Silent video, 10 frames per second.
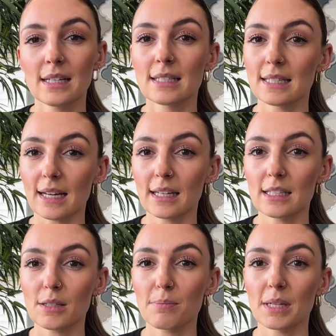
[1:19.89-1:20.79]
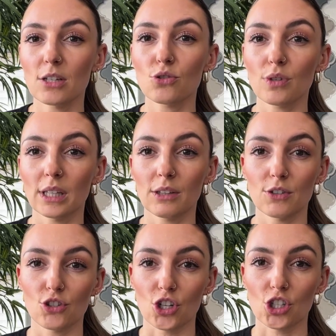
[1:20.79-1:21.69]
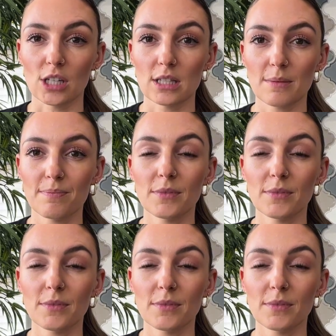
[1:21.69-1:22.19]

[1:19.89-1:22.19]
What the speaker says: Second, being drilling restrictions.